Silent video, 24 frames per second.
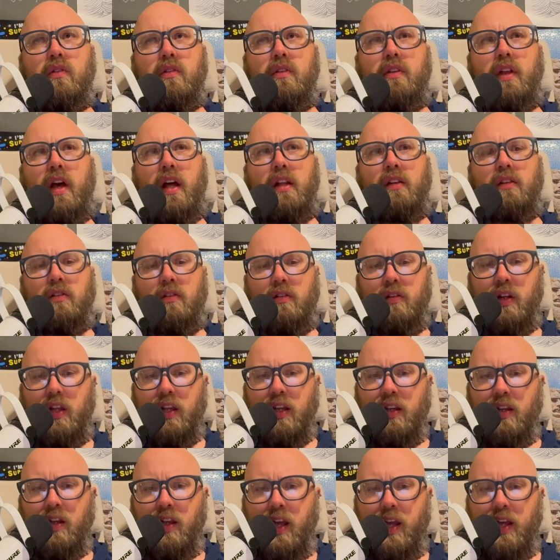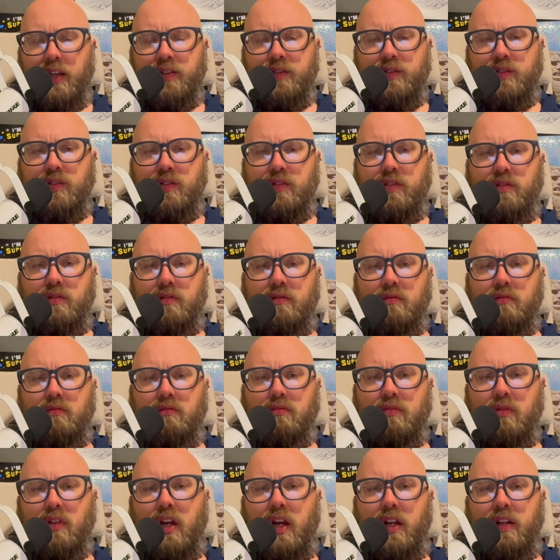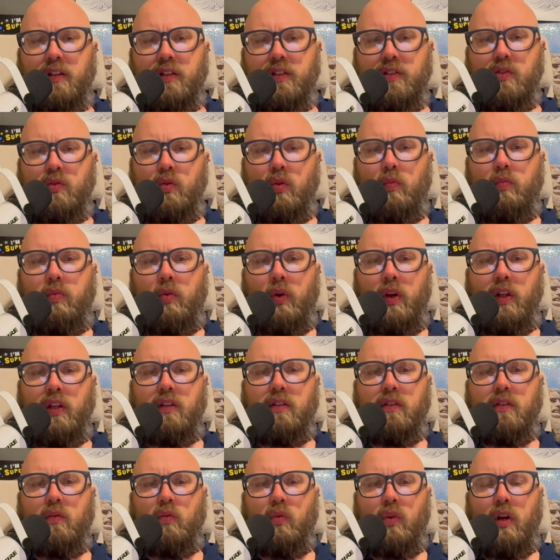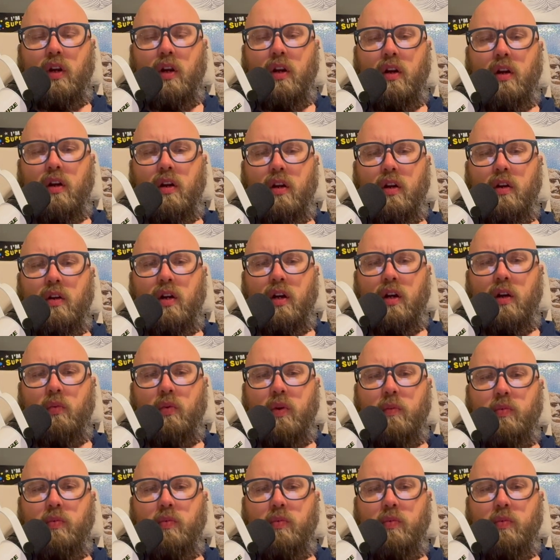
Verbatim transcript: that learning has gotten us to a point where uh, we